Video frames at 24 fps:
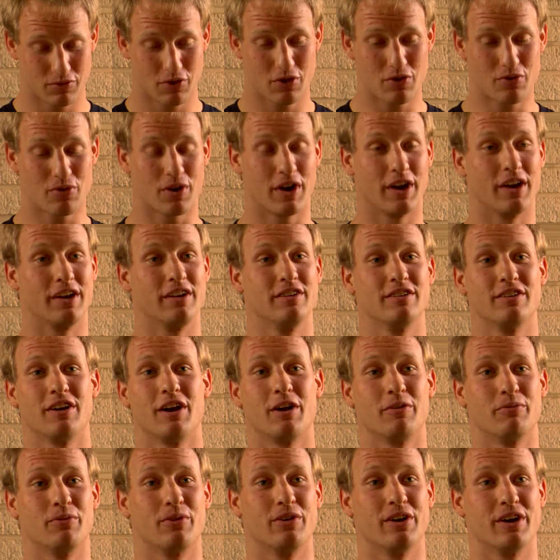Great,
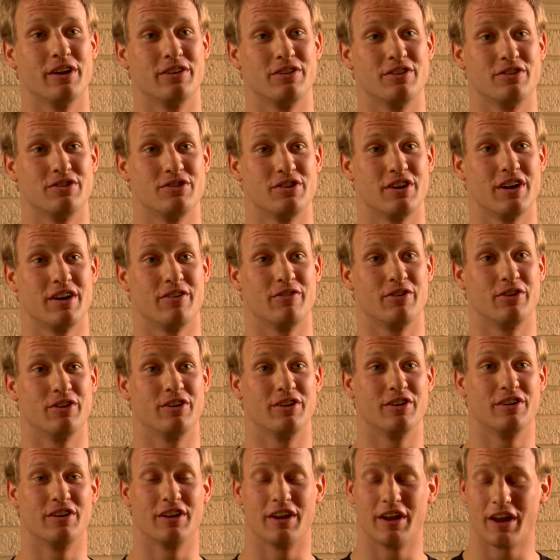I'm glad that you're having a
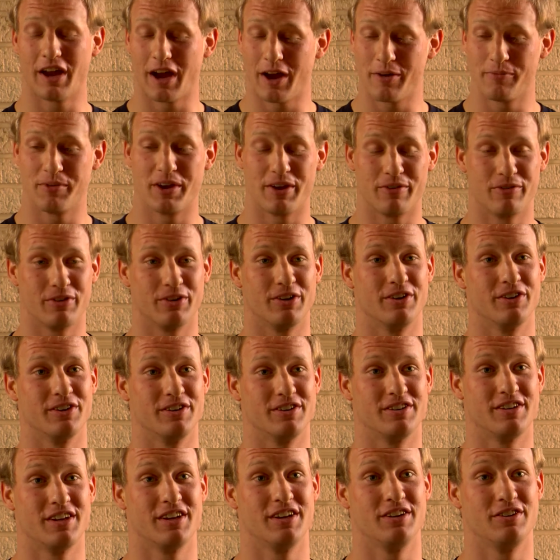good day. I'm having a good
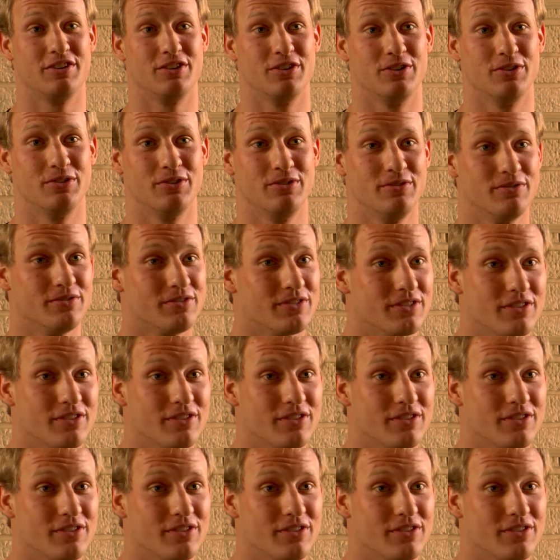day too."